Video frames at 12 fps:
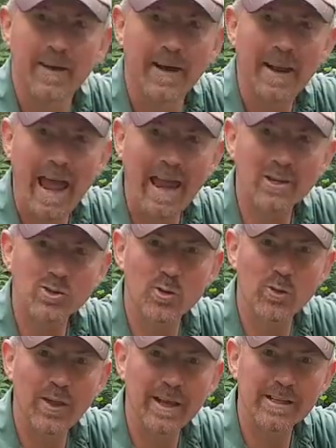and extra
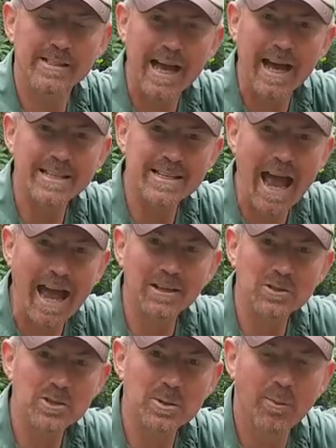things
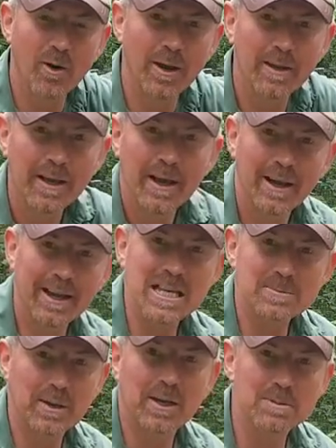attached to mine, and
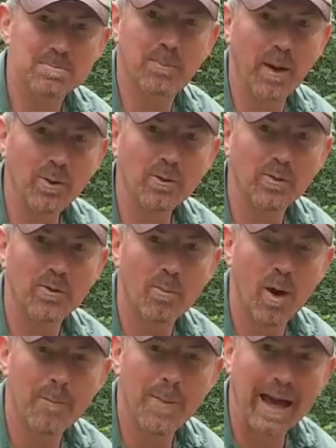that's because both of
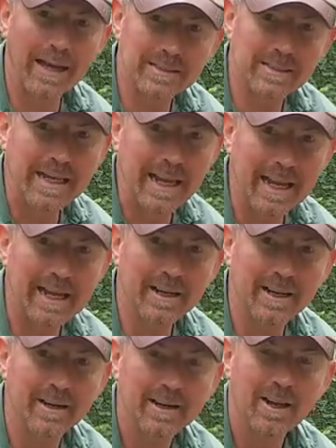my bags, the
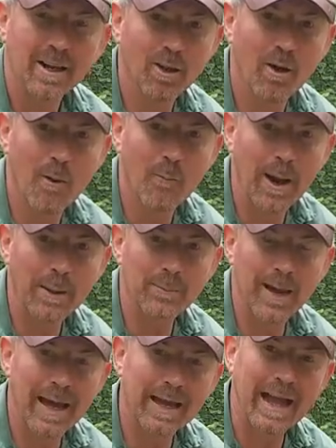inner lightweight
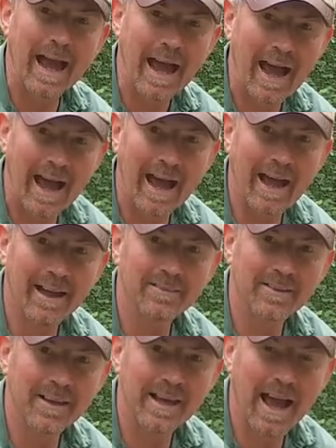bag
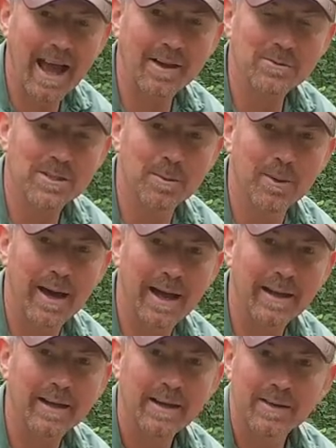and the outer bag,